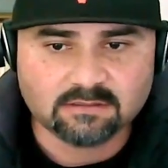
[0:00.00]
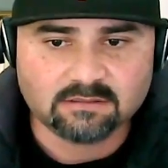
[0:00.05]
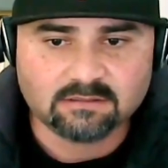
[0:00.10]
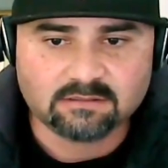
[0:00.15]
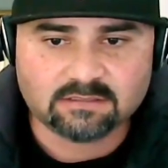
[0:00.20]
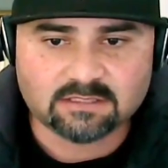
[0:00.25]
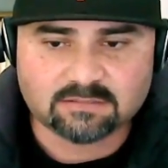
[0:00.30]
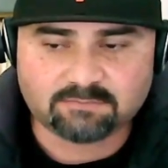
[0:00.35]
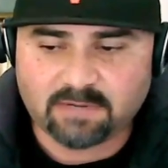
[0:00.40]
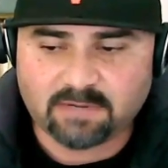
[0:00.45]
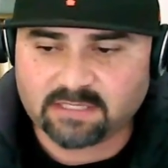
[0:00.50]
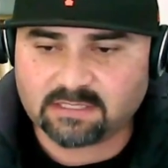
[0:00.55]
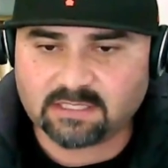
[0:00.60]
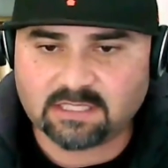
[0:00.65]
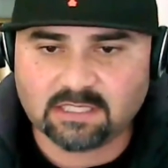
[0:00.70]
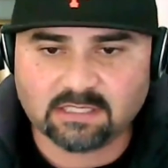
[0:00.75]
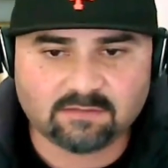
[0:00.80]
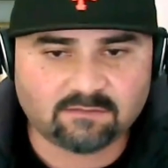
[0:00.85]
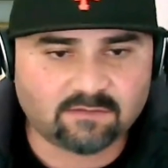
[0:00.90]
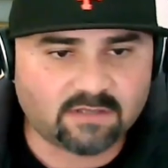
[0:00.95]
despite the
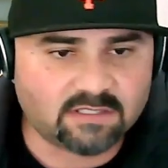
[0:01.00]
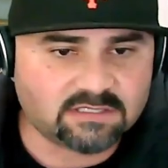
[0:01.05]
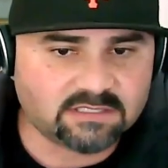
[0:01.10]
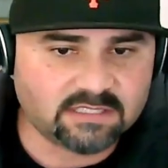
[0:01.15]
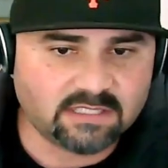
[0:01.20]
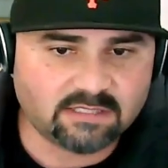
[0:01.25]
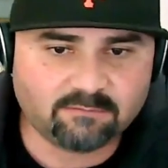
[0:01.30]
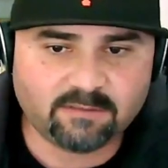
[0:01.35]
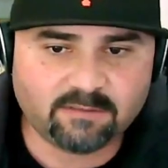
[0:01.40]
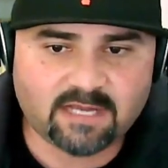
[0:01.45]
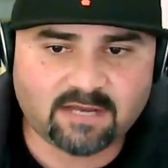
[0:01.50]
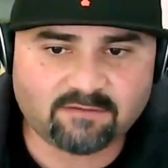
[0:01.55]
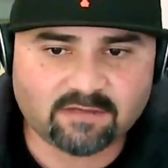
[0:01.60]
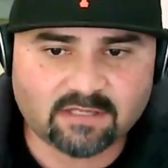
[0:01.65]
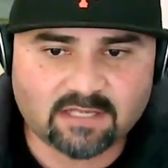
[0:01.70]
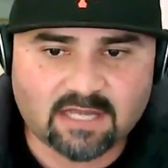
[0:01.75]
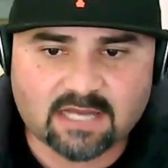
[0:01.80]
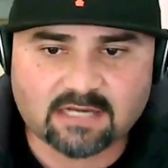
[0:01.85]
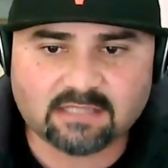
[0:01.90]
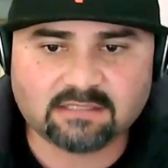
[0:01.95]
color of our skin, we have a
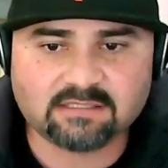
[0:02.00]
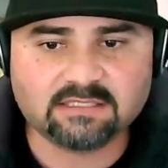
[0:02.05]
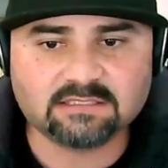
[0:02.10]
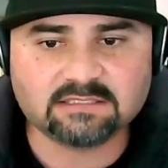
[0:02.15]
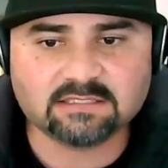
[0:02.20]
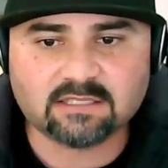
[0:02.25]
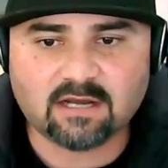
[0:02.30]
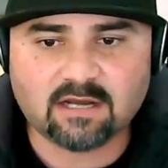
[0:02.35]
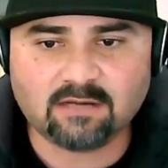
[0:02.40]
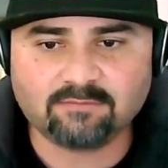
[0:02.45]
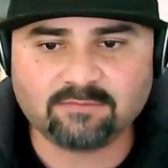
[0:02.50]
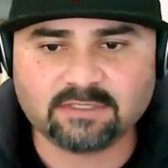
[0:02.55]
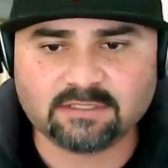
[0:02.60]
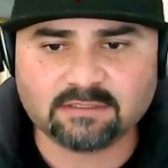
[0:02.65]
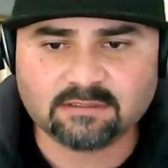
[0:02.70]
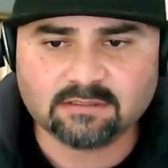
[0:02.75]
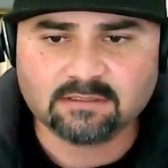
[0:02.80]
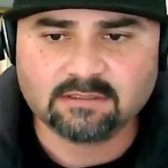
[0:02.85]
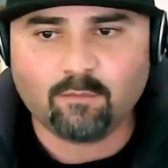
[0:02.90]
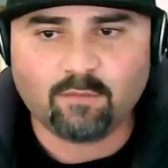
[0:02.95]
lot of things in
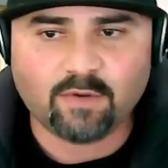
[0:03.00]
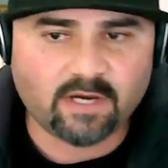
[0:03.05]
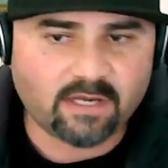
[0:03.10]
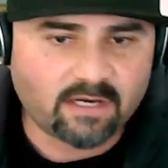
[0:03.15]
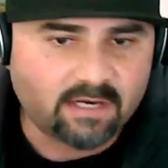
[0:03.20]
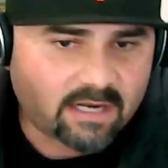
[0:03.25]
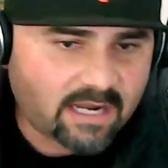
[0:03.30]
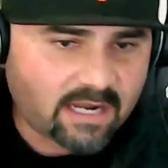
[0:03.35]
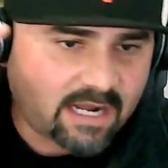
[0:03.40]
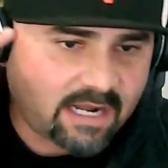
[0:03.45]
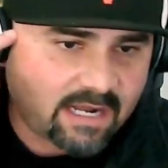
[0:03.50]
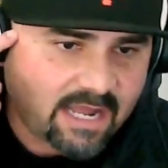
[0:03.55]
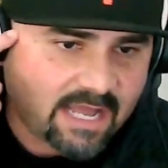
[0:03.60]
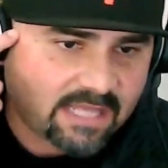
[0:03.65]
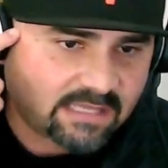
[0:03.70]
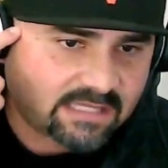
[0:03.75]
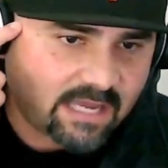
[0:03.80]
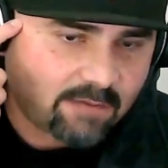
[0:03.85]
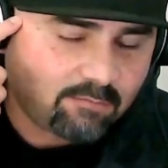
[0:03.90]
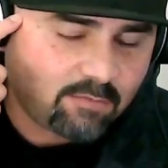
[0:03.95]
common. But
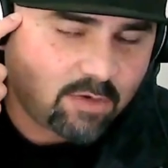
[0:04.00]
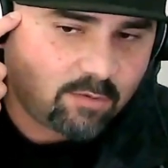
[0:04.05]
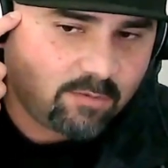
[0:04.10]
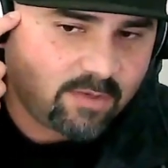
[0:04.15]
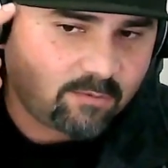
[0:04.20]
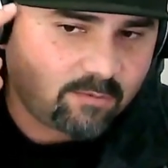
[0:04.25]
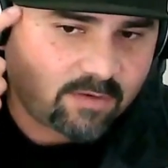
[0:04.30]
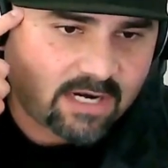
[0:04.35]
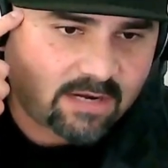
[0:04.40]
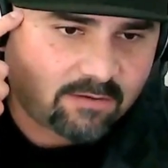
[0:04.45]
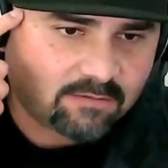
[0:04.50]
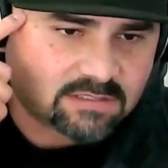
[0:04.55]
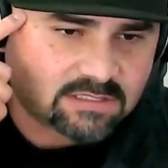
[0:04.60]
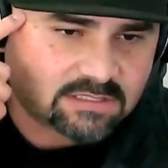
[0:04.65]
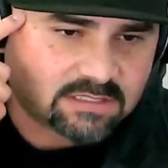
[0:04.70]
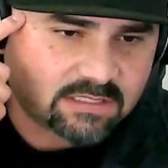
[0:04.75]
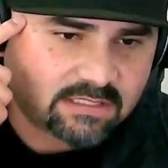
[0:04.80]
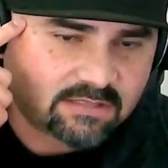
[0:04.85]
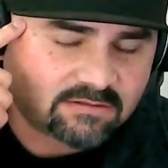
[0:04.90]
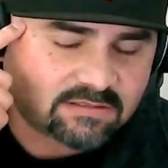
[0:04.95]
at that moment when I was
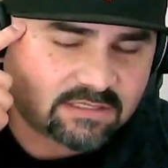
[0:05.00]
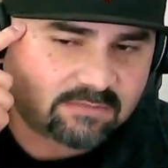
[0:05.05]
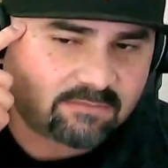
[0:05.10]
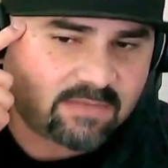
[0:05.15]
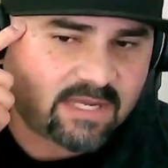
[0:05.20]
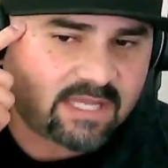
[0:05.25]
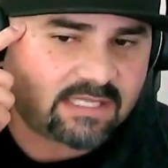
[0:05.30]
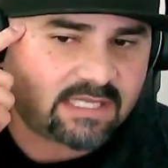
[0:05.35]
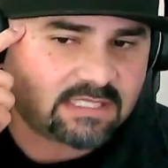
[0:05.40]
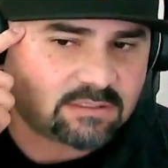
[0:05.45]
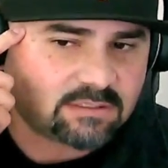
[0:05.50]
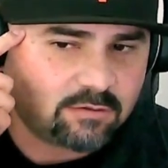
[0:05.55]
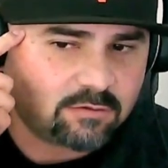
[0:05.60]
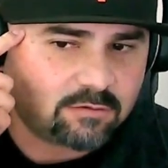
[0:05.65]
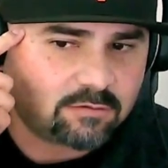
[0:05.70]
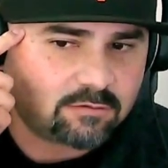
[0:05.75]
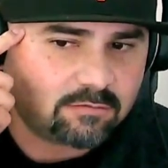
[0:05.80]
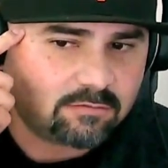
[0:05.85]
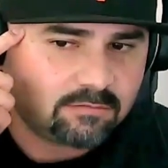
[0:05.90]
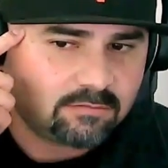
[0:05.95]
seeing, I was like, man, that's
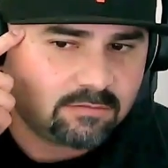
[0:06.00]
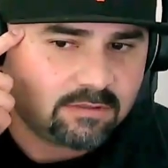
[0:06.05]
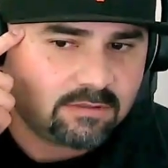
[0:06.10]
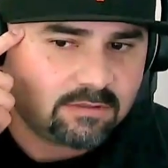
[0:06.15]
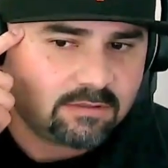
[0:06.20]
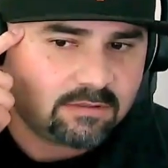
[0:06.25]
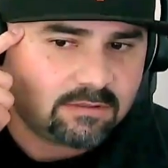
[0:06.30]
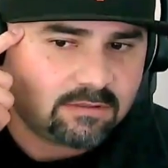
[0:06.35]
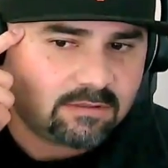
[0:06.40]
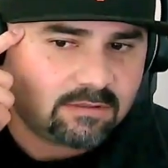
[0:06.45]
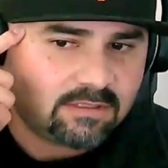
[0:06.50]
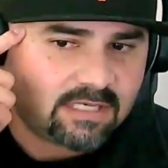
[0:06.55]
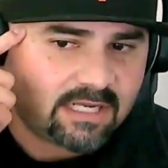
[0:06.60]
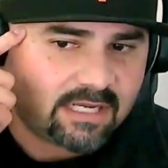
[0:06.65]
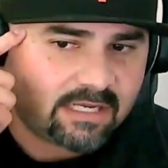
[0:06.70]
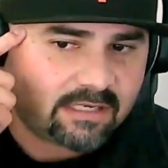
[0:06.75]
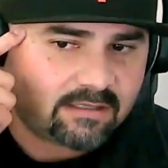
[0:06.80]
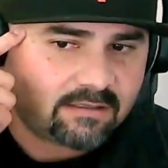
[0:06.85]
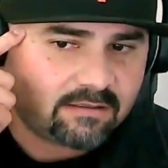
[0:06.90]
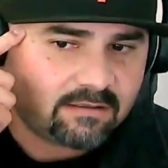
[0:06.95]
cool.
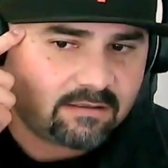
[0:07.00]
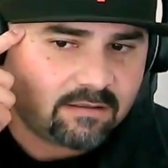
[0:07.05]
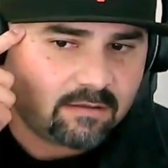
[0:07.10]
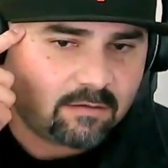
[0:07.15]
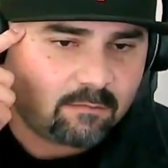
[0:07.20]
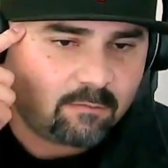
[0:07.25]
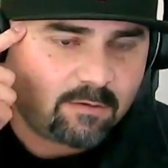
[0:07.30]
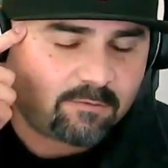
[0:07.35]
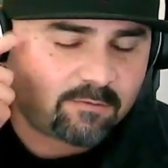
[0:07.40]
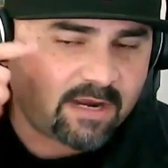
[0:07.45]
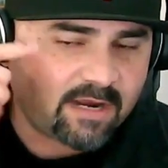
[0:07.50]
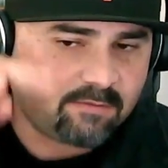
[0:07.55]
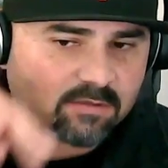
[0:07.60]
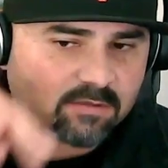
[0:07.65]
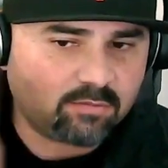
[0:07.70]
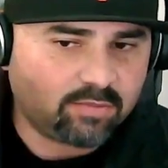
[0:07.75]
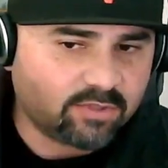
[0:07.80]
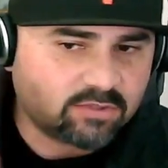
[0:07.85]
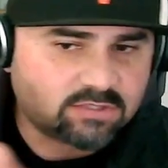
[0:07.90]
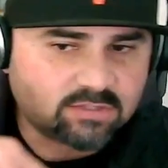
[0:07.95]
Like, we were able
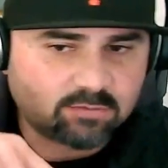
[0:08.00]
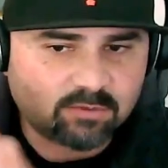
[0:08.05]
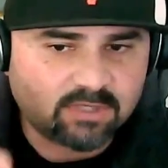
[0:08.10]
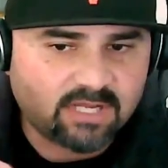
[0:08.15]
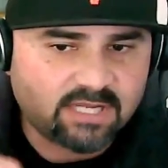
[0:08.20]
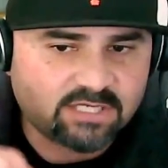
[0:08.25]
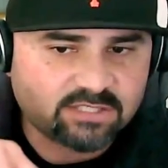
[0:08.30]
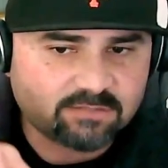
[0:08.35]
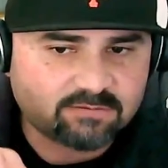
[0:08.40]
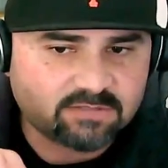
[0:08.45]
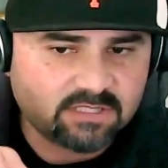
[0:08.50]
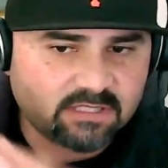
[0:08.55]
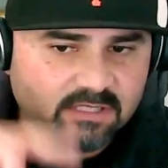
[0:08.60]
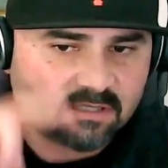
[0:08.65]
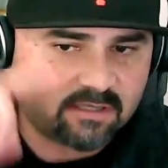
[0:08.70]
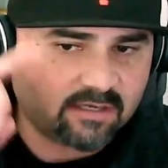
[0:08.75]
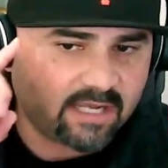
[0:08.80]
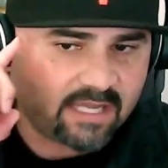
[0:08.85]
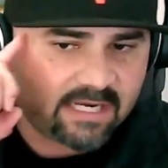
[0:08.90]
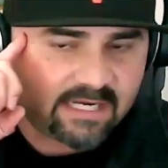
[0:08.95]
to build some relationships in
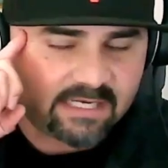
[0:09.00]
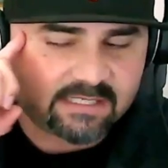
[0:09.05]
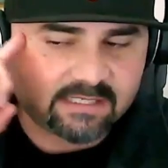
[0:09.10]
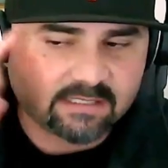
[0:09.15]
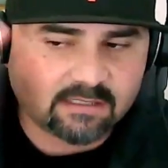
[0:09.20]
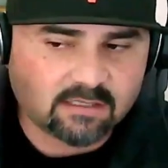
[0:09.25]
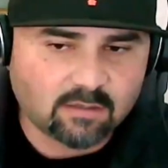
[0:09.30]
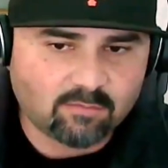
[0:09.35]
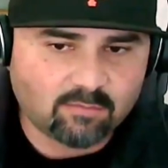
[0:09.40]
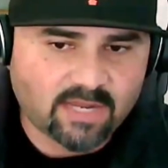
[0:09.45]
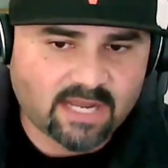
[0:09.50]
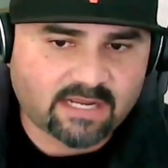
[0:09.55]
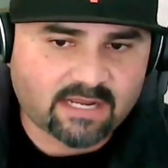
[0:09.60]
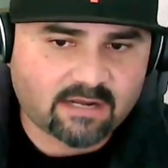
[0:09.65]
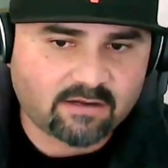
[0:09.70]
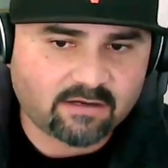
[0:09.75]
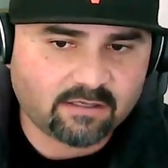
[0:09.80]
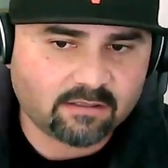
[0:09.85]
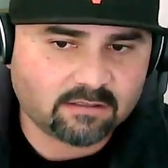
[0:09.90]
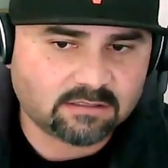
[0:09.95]
there, and it didn't come back
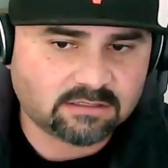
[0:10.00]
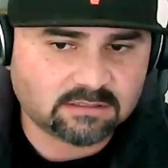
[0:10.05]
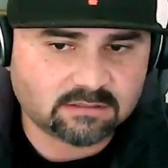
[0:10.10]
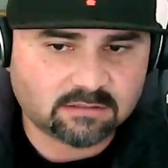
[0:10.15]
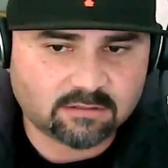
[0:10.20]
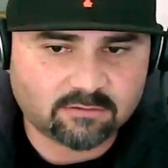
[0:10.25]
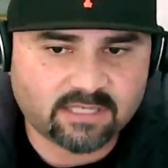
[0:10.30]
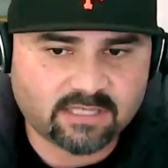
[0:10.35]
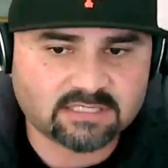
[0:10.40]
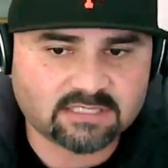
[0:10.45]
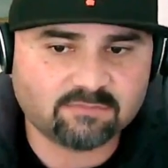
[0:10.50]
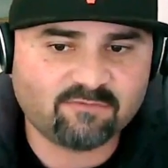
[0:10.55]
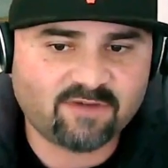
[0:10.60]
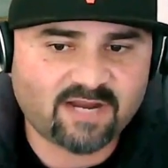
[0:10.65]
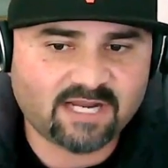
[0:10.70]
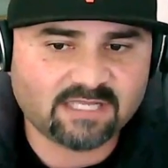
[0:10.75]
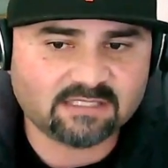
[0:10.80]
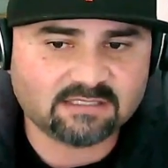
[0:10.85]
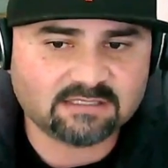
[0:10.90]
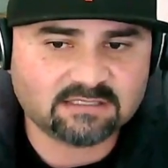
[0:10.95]
out here to create some
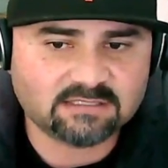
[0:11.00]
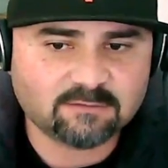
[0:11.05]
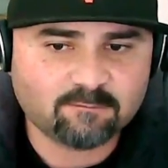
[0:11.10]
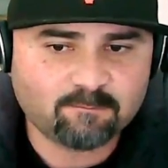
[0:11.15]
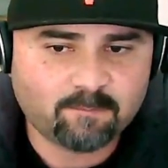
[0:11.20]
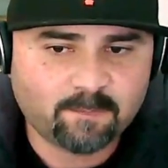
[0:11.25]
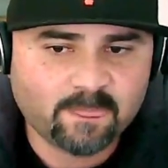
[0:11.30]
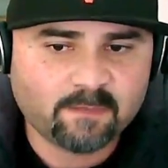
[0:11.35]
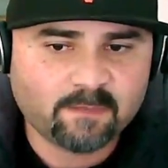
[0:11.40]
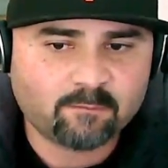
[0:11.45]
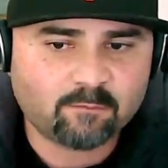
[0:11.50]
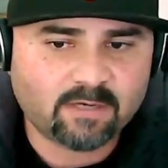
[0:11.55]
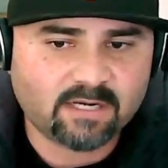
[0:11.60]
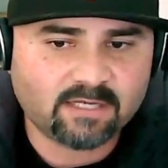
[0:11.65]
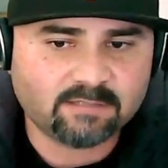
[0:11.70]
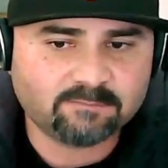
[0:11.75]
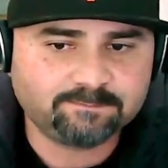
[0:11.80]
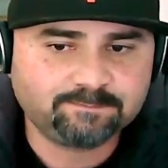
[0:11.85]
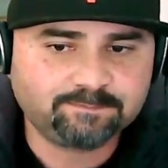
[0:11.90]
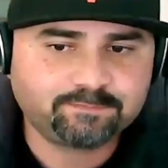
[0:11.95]
violence,
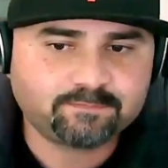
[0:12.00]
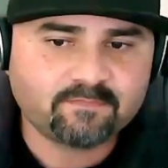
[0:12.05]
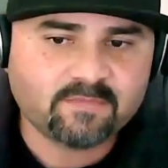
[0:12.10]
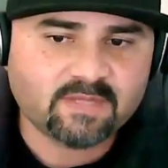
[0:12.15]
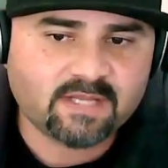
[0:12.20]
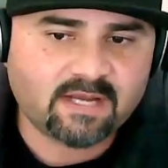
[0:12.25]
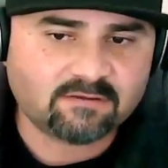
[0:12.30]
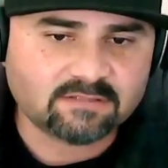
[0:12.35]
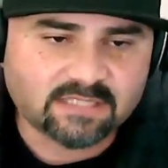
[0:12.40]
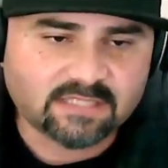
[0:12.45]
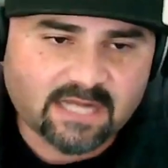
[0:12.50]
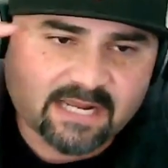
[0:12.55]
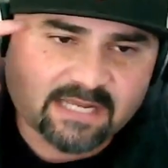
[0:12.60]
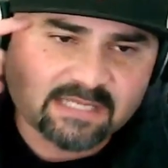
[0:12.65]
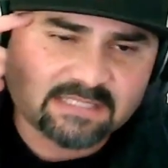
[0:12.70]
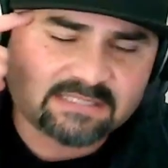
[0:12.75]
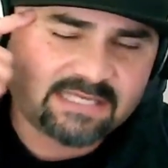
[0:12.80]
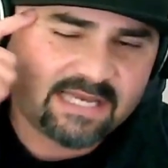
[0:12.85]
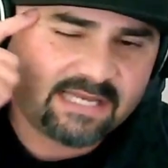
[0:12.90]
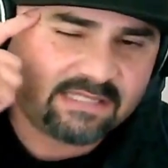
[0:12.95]
right? I was like, I
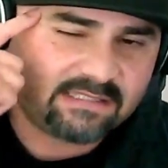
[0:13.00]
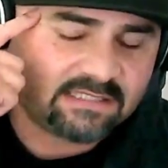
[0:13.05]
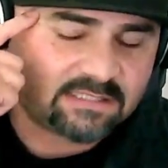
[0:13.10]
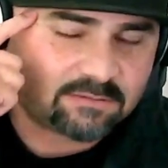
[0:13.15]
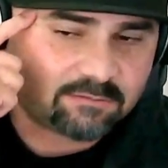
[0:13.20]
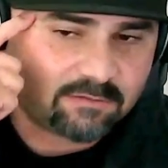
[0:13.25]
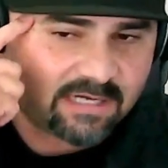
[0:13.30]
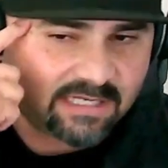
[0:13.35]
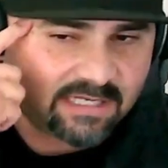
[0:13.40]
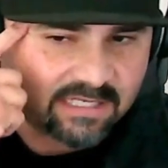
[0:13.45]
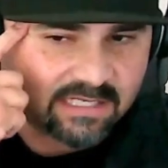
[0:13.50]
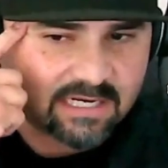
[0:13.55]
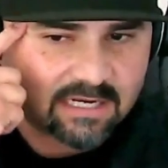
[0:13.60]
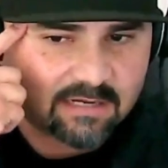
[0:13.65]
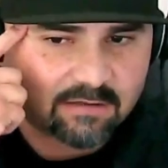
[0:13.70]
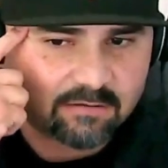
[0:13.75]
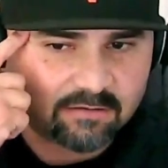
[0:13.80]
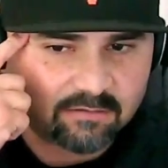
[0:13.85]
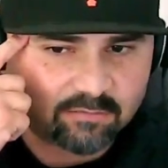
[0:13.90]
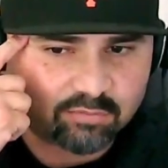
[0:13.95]
can take this when I get
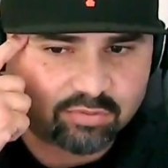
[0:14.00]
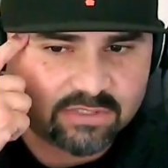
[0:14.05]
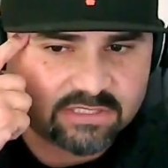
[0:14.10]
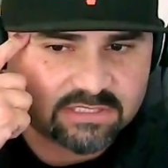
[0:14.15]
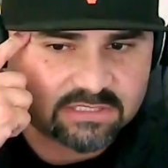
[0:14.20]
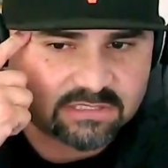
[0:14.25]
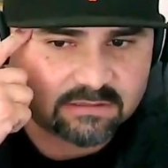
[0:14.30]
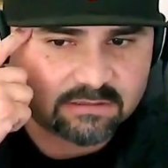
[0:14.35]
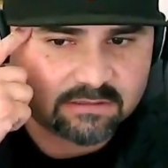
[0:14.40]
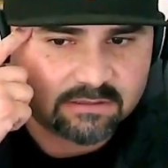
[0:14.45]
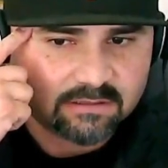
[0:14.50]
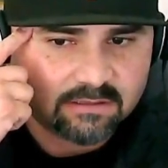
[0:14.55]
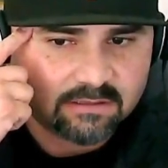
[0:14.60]
out of prison,